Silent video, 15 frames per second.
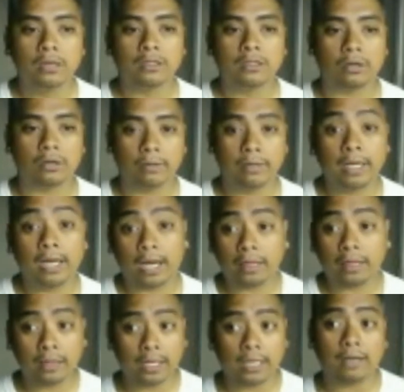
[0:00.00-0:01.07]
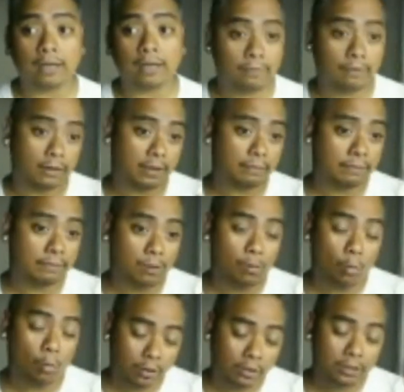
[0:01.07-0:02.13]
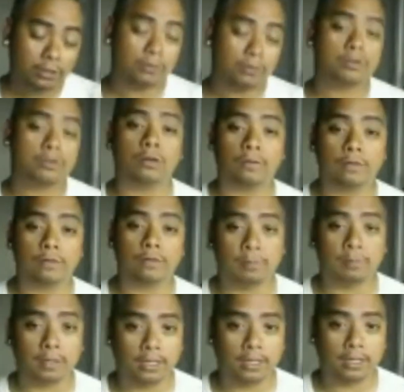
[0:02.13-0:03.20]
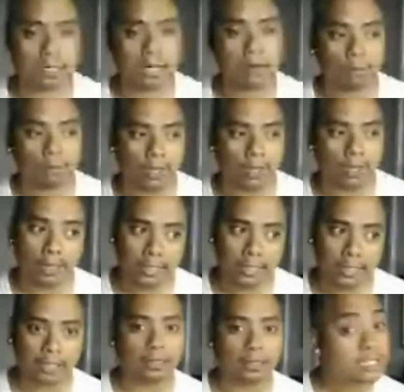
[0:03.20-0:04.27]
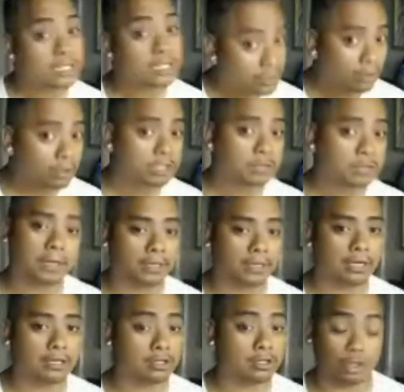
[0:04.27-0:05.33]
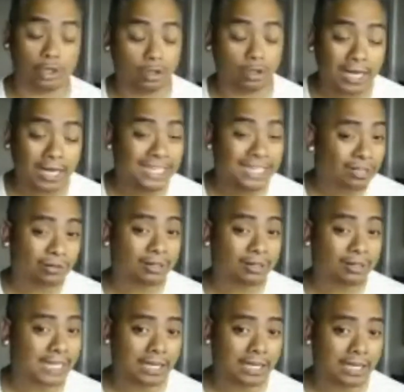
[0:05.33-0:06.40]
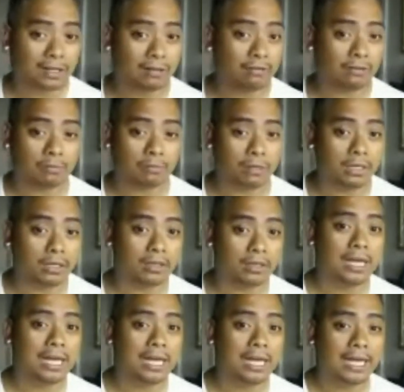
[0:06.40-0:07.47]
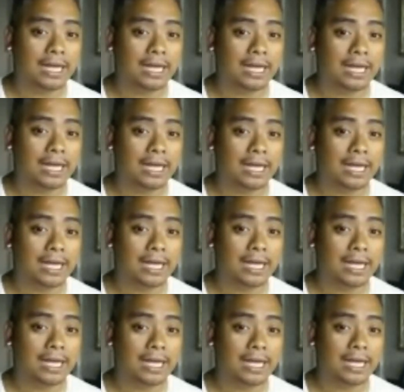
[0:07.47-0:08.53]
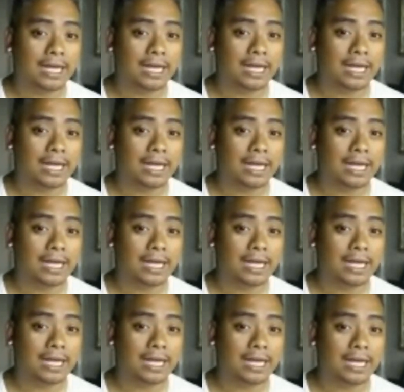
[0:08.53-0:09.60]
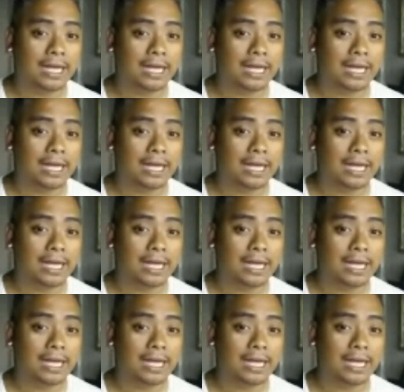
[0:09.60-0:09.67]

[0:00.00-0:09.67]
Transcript: So yeah, I think if they were to do a Surface Mini, and again, this is all speculation. You're not hearing anything from me as, oh, this is real stuff.